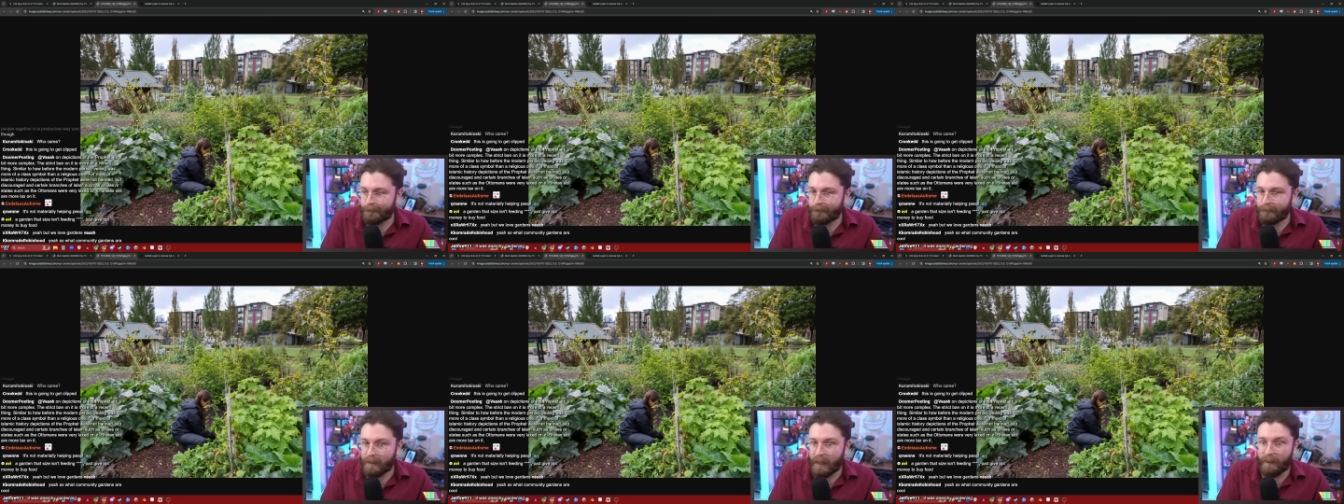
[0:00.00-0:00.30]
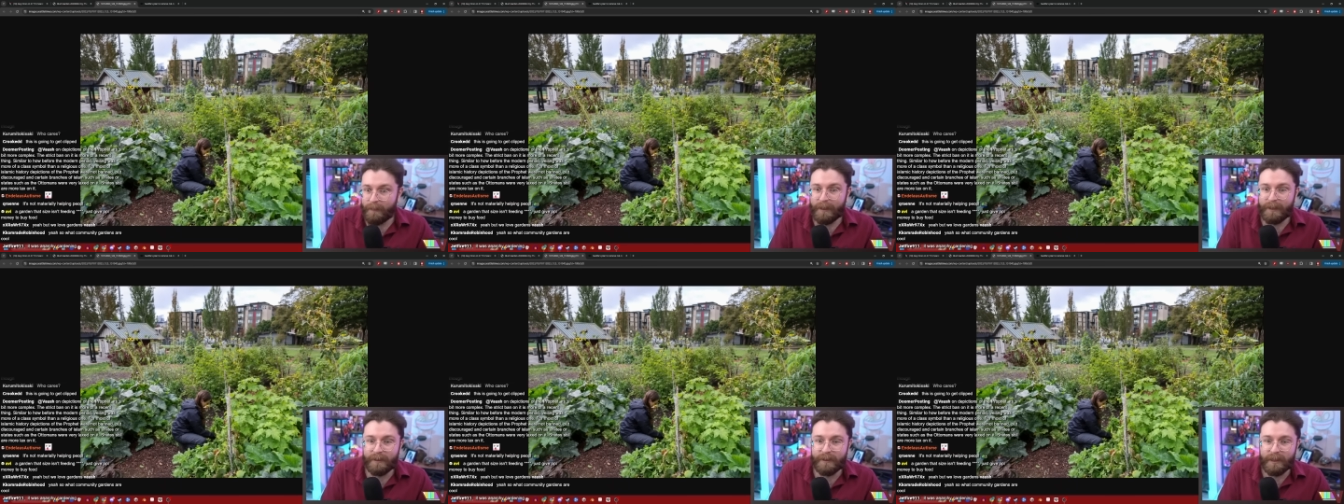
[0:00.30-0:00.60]
I
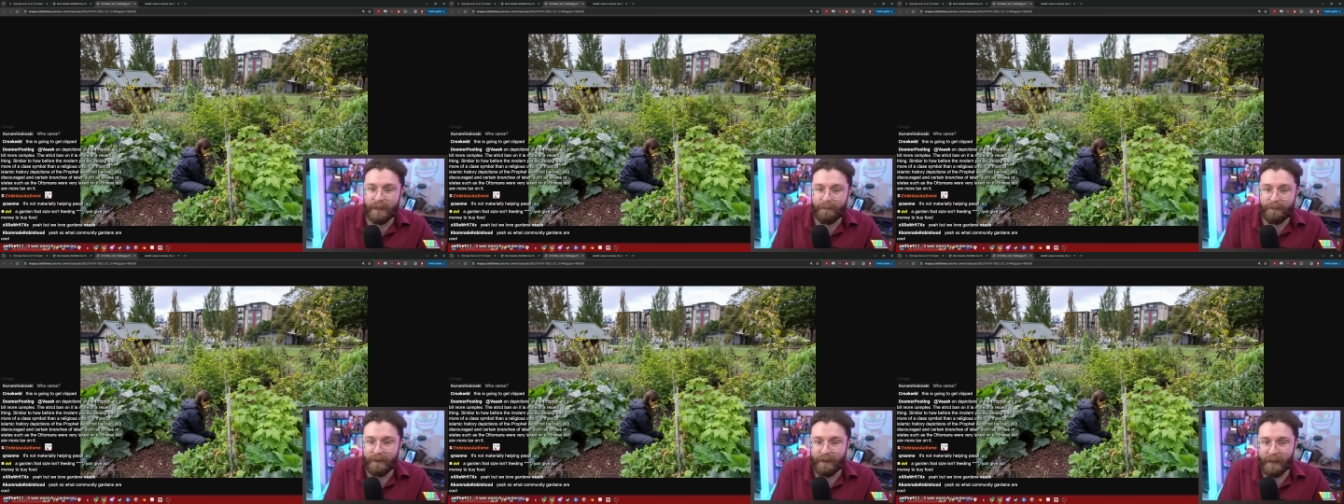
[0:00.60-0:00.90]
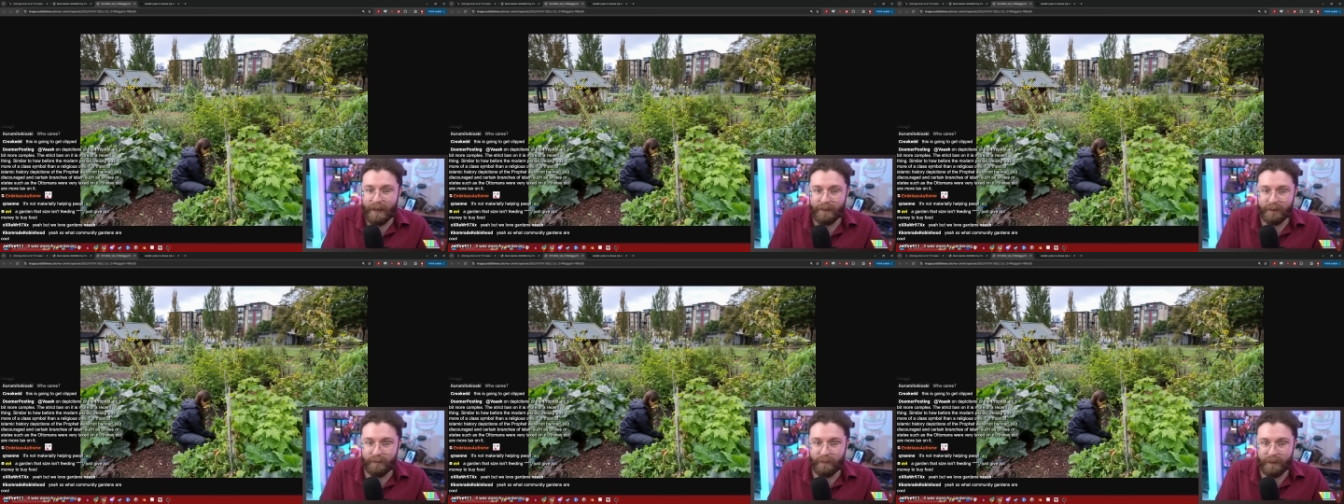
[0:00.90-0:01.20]
mean, something
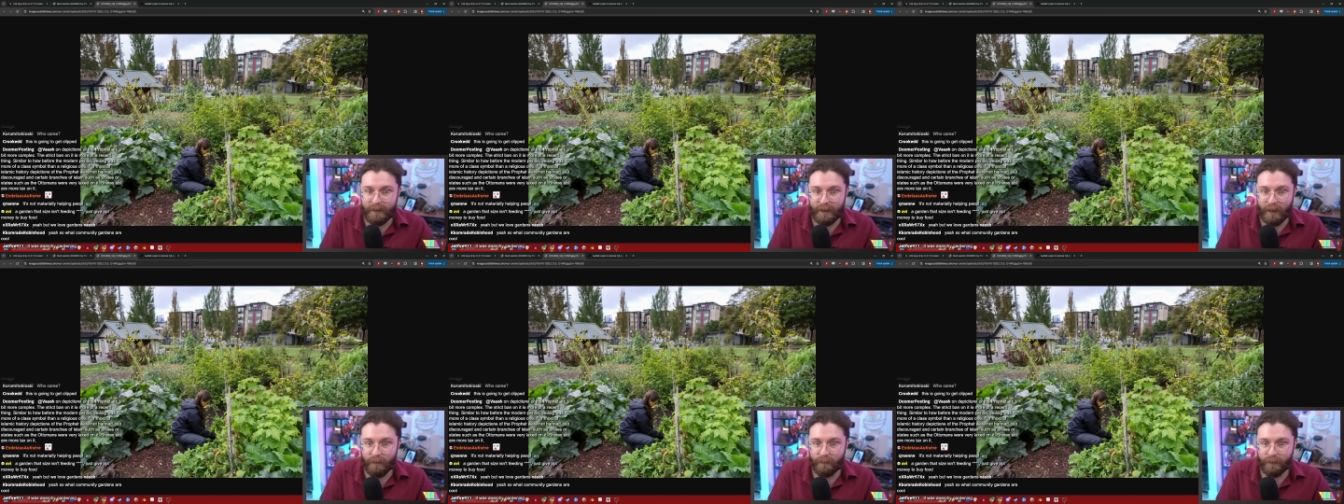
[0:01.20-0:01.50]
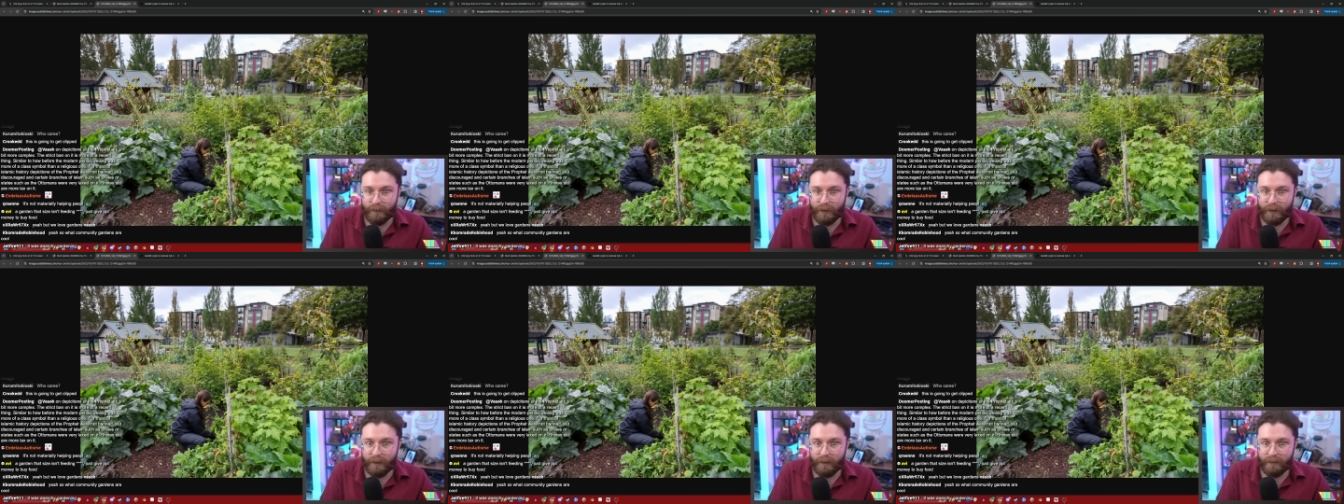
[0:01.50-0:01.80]
has to be done
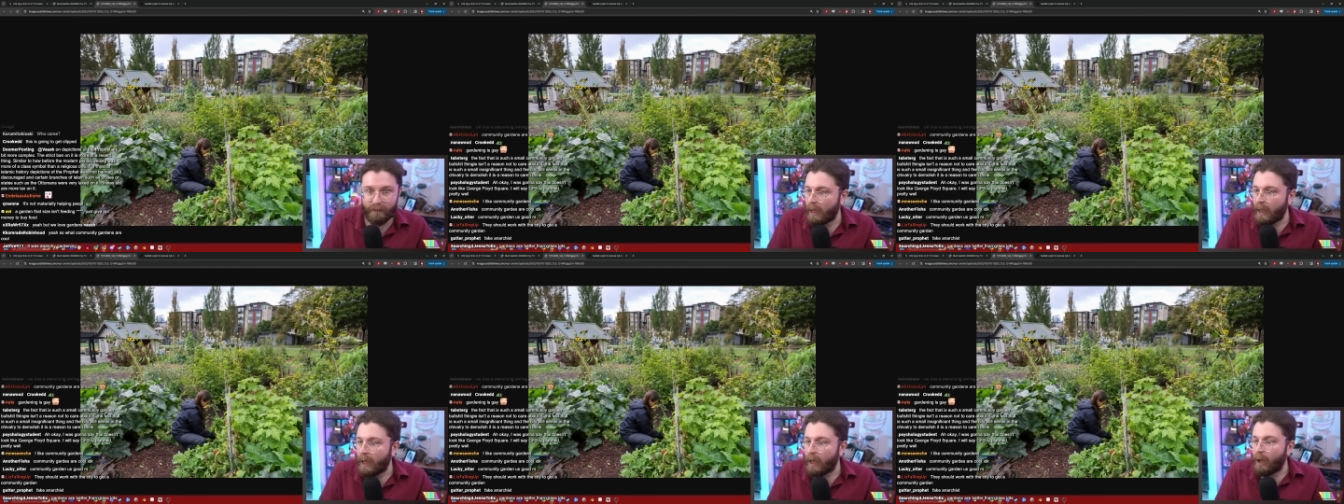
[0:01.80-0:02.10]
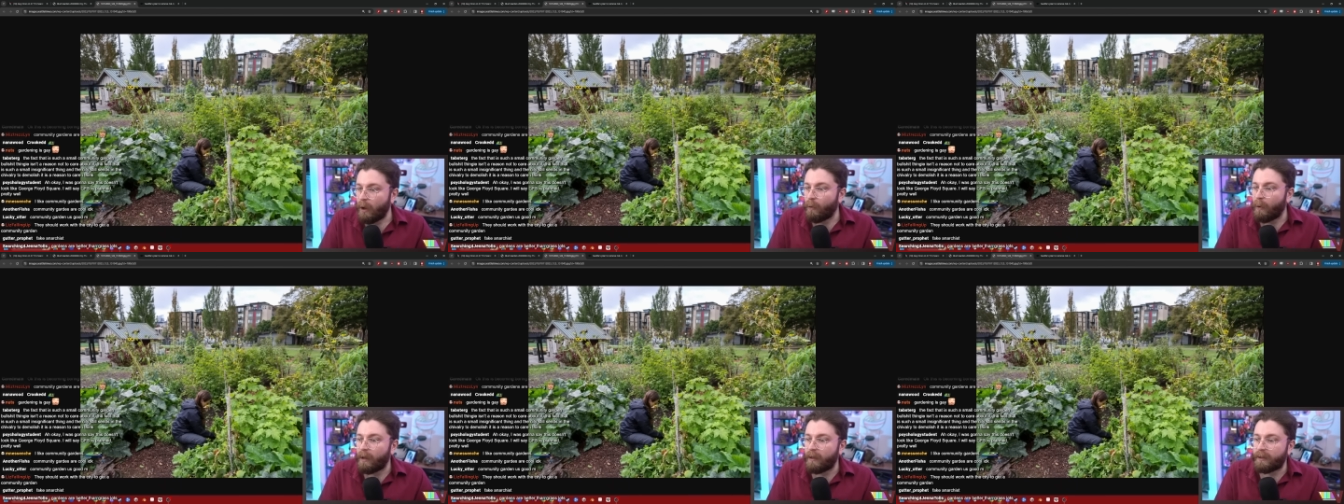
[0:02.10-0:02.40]
with it.
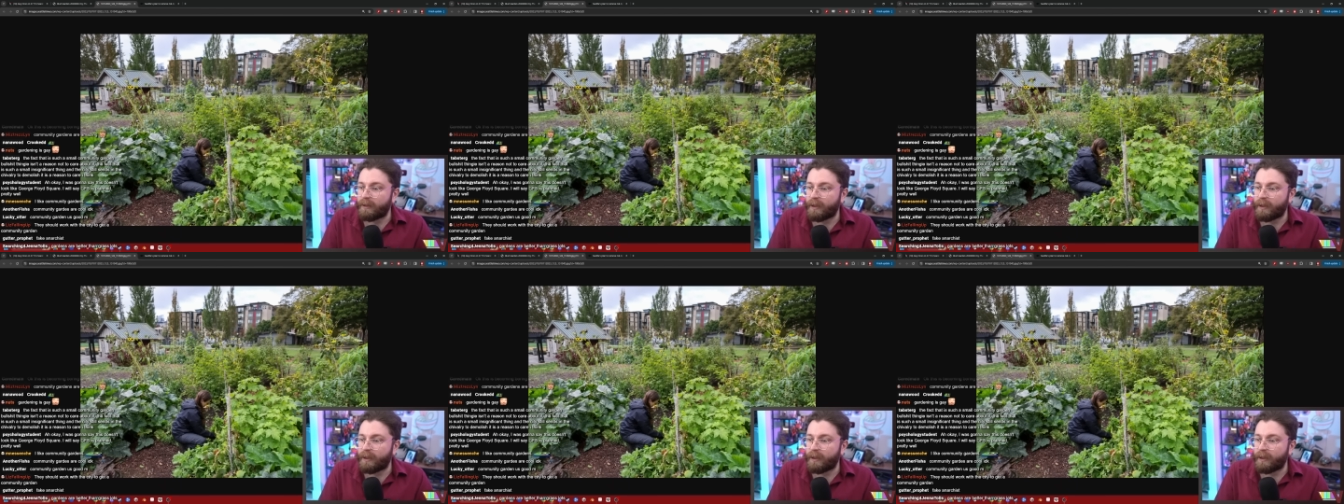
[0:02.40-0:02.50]
Well,